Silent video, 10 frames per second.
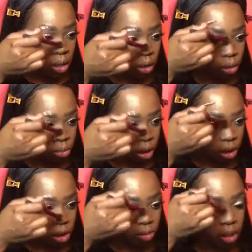too much
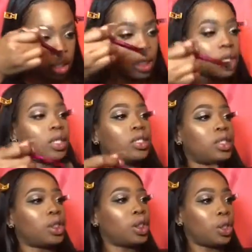in the beginning because,
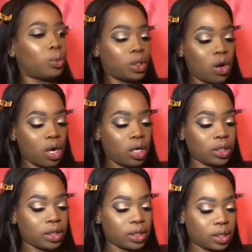you know, it's harder to
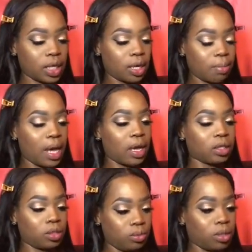take back too